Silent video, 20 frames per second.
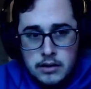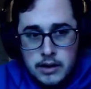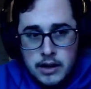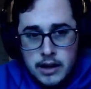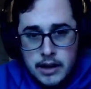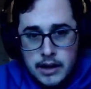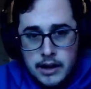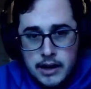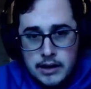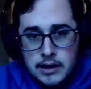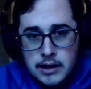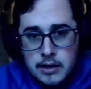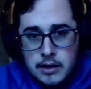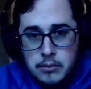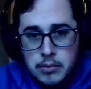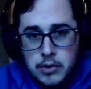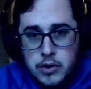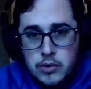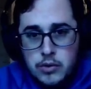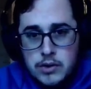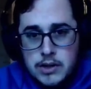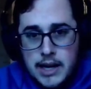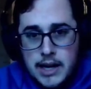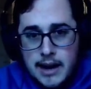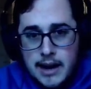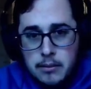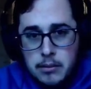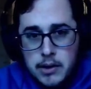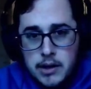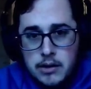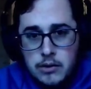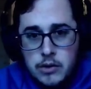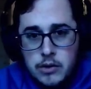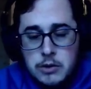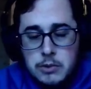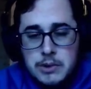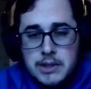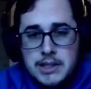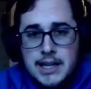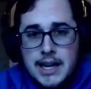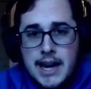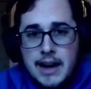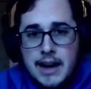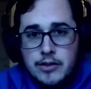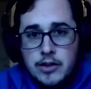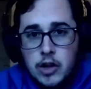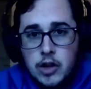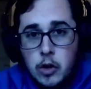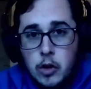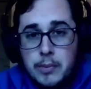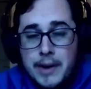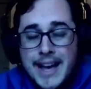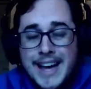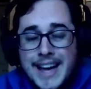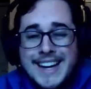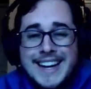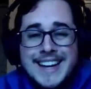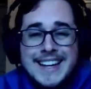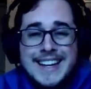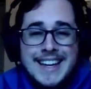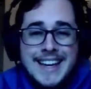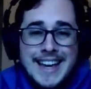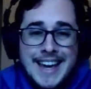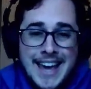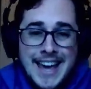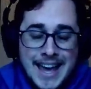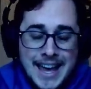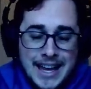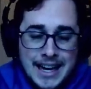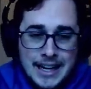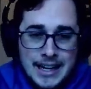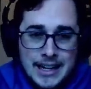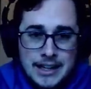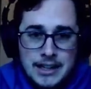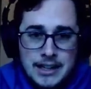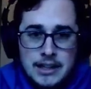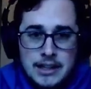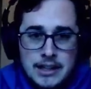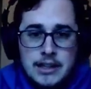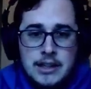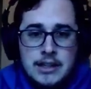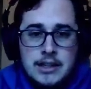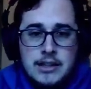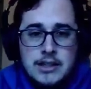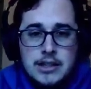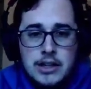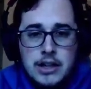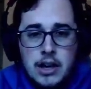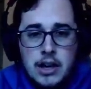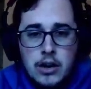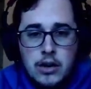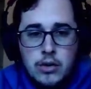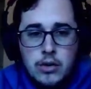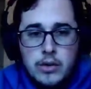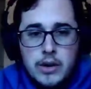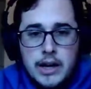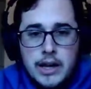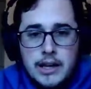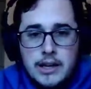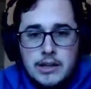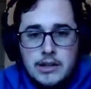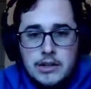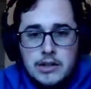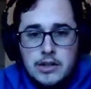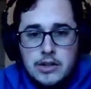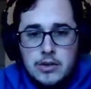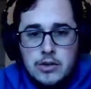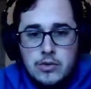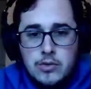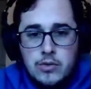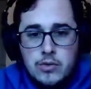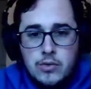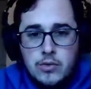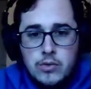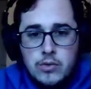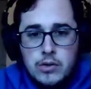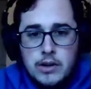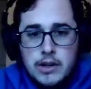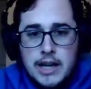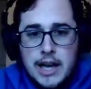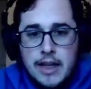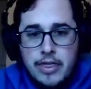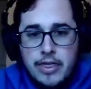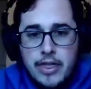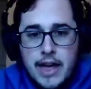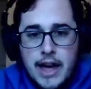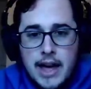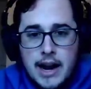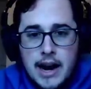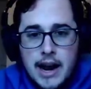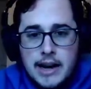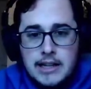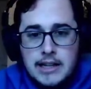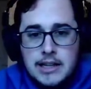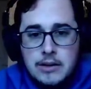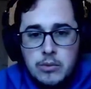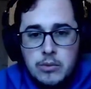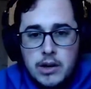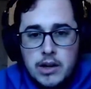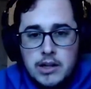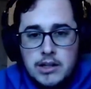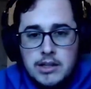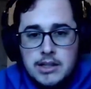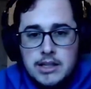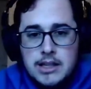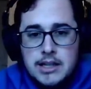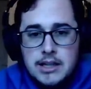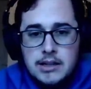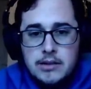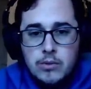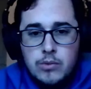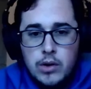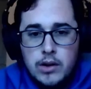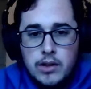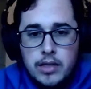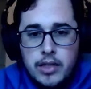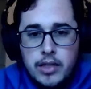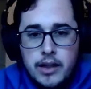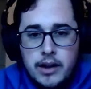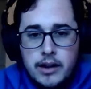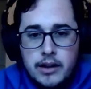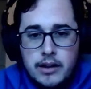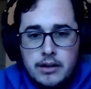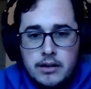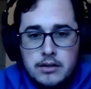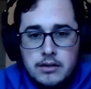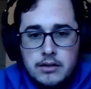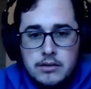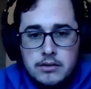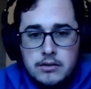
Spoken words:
Okay, I got the blue tablet, which means I have to go back again to go and get that. I did want to see one thing.